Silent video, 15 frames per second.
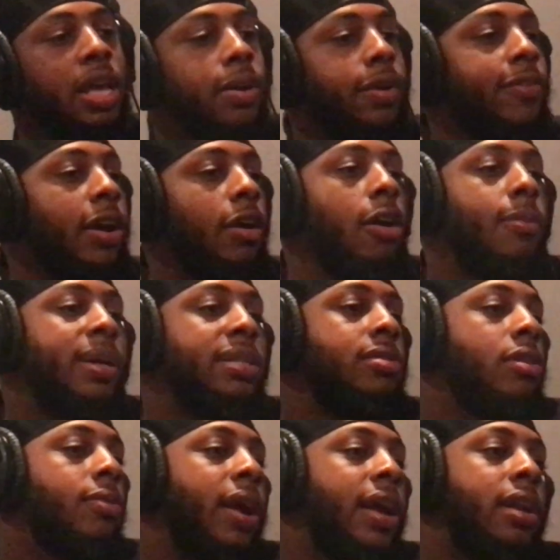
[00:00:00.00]
Like if I go on my
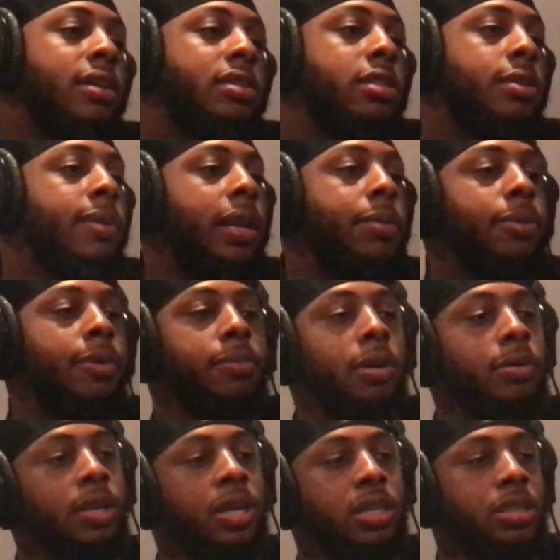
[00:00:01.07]
Twitter right now, somebody
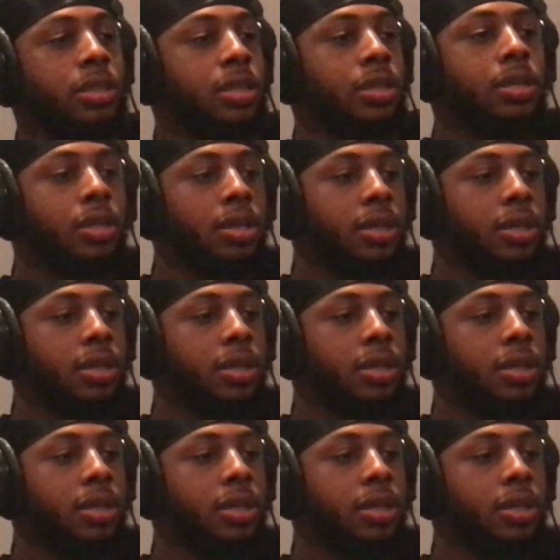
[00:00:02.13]
promoting that shit.